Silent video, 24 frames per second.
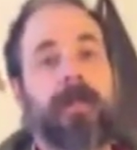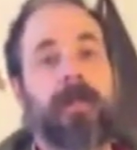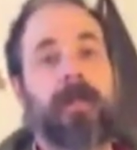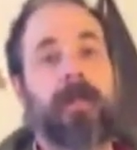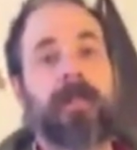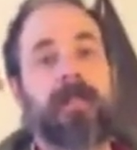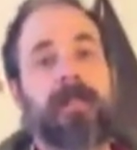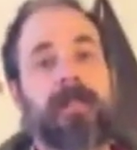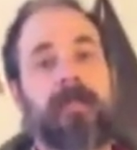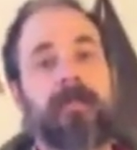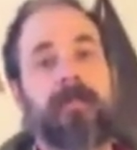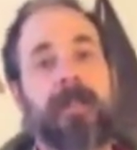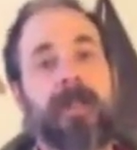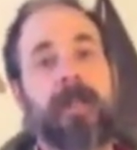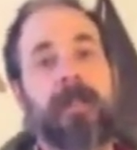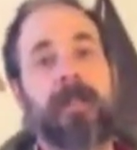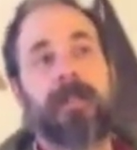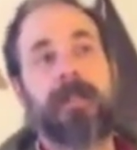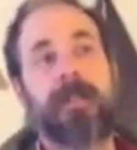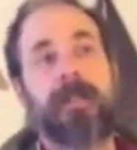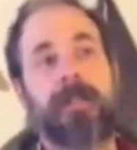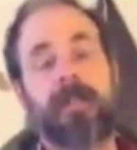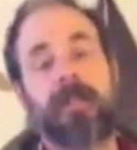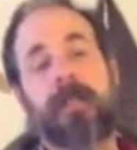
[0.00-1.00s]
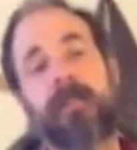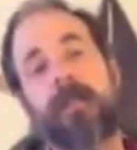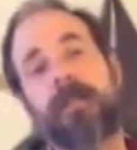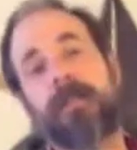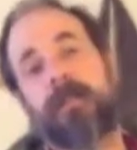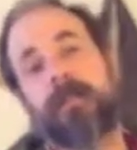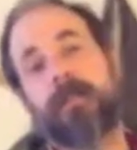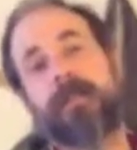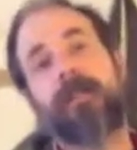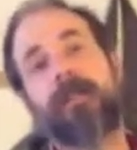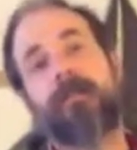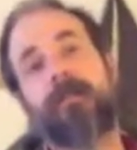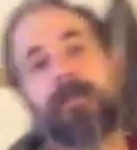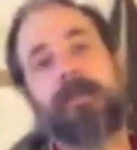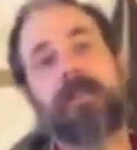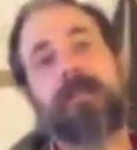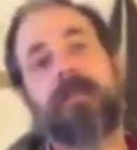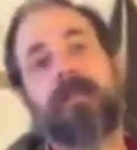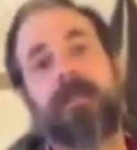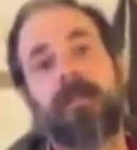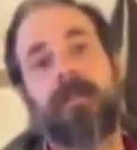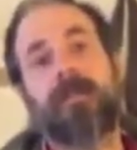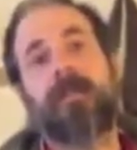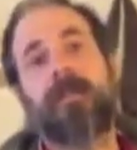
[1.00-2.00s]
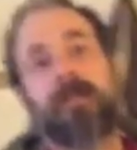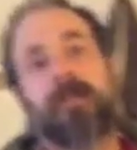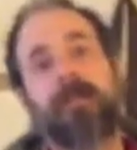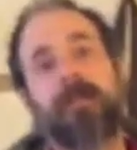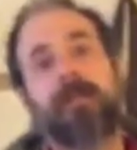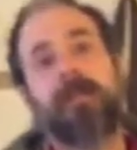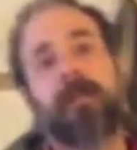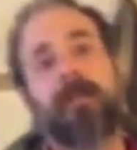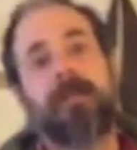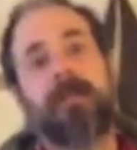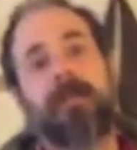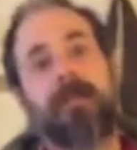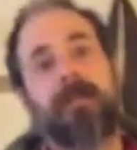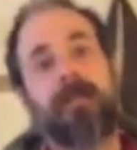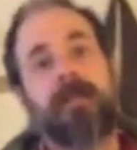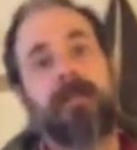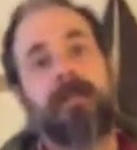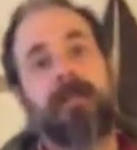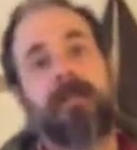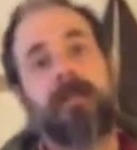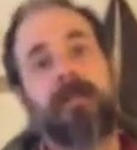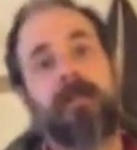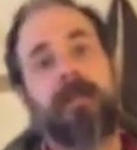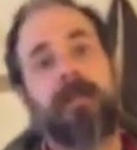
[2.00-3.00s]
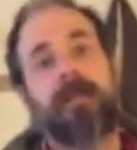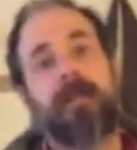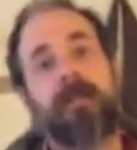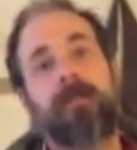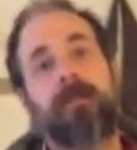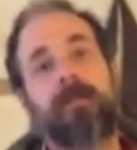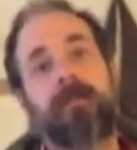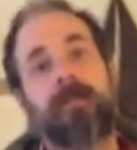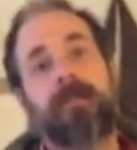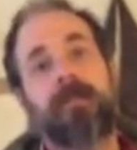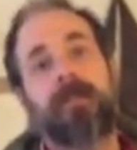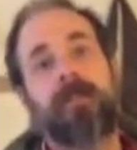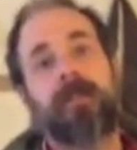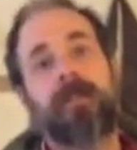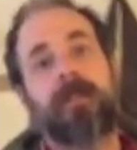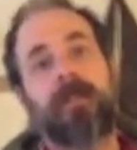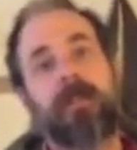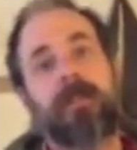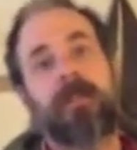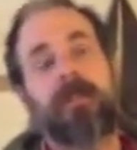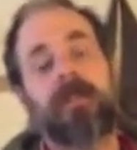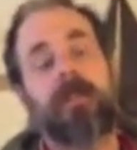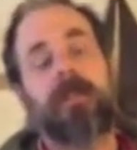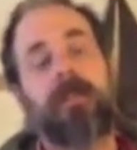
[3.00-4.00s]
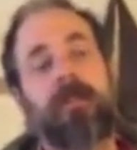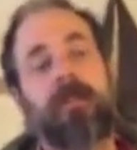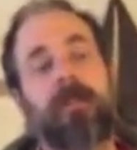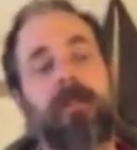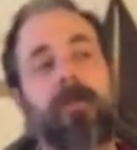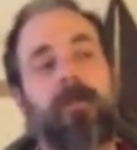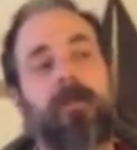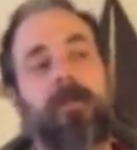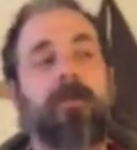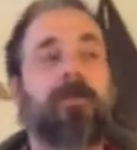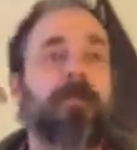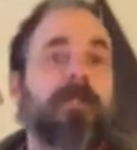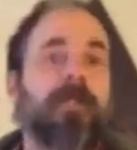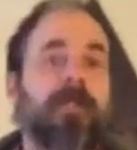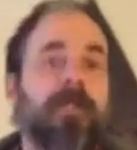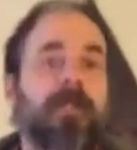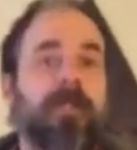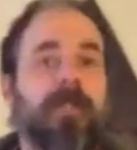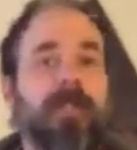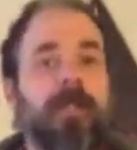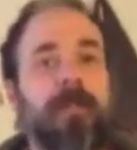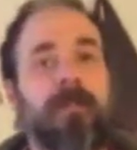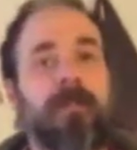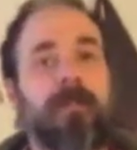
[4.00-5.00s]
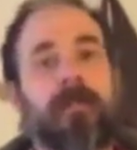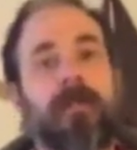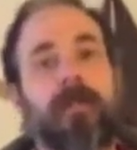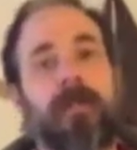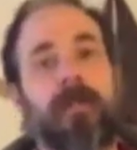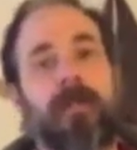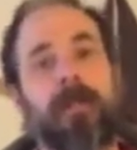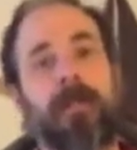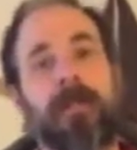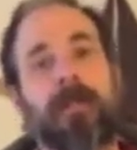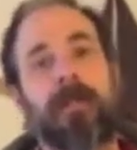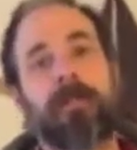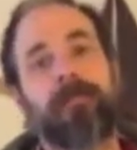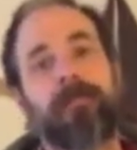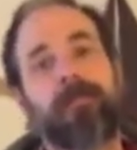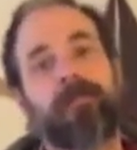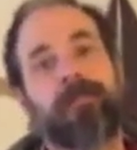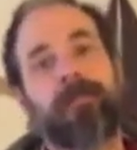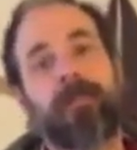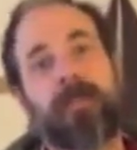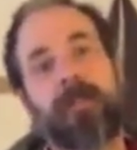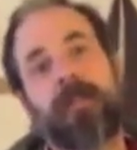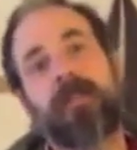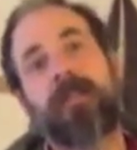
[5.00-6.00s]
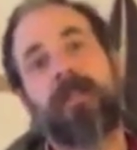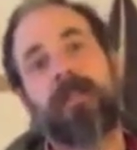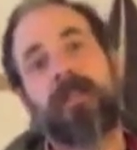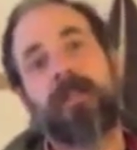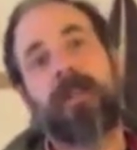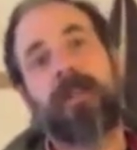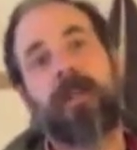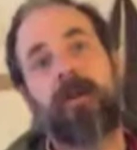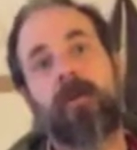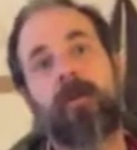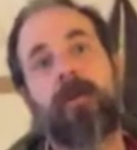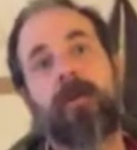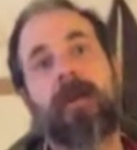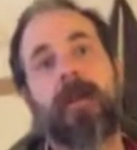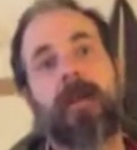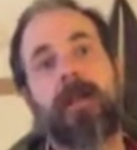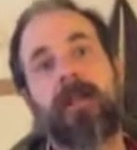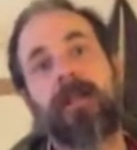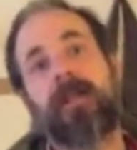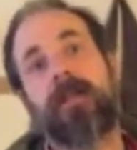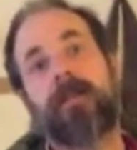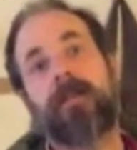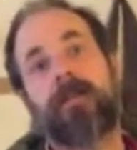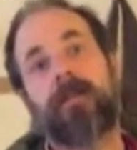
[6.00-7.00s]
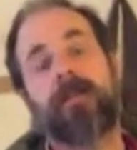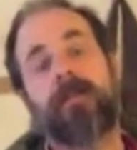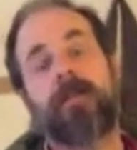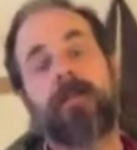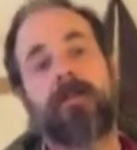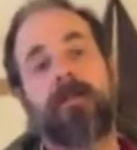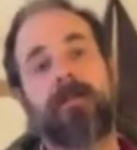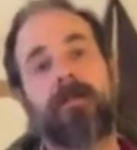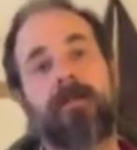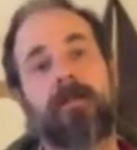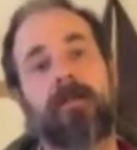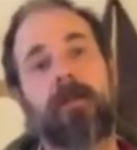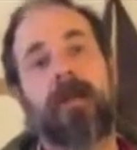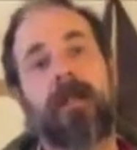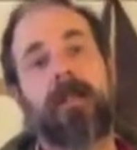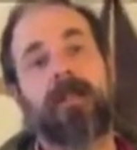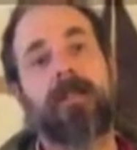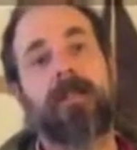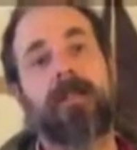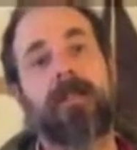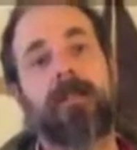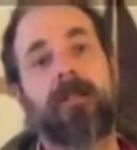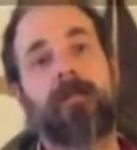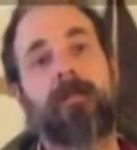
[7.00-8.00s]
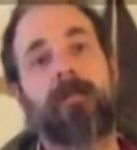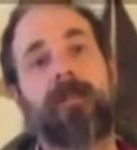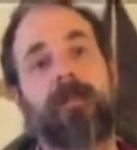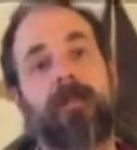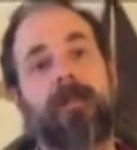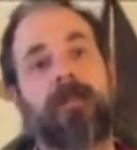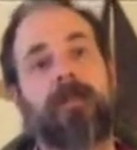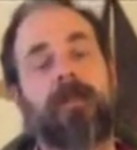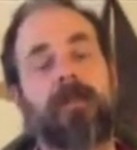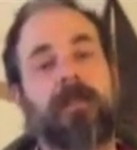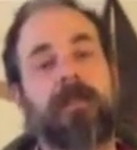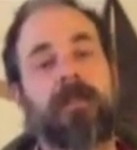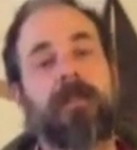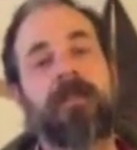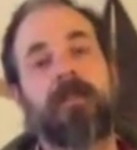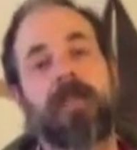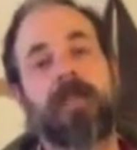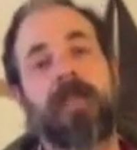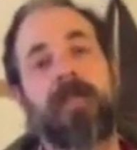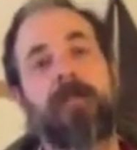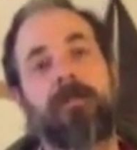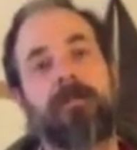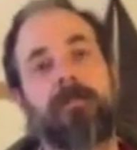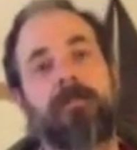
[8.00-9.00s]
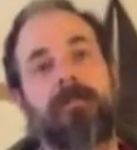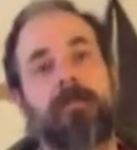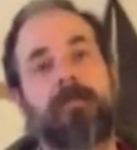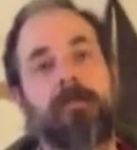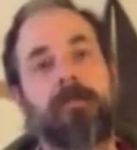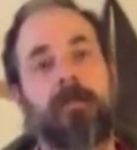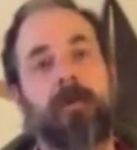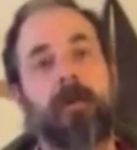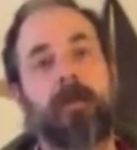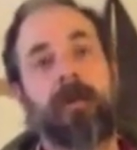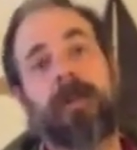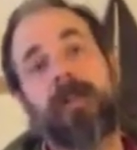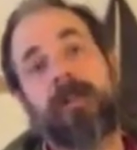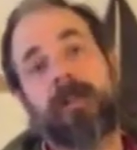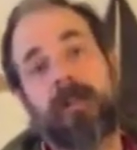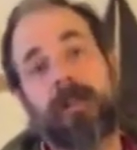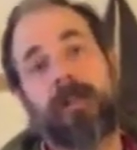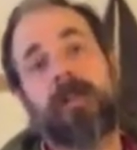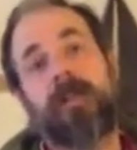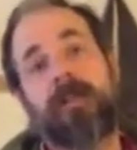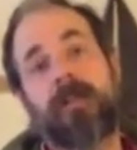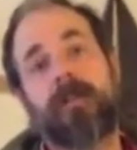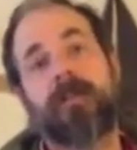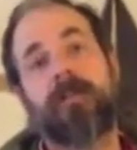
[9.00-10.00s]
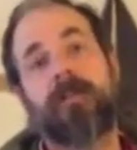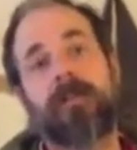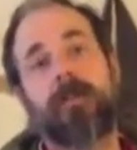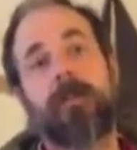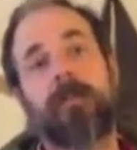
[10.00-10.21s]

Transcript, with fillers: in the Hudson Valley in the 1970s. No. The huge, you know, um, citizen outcry that you know squashed it, but the same organization is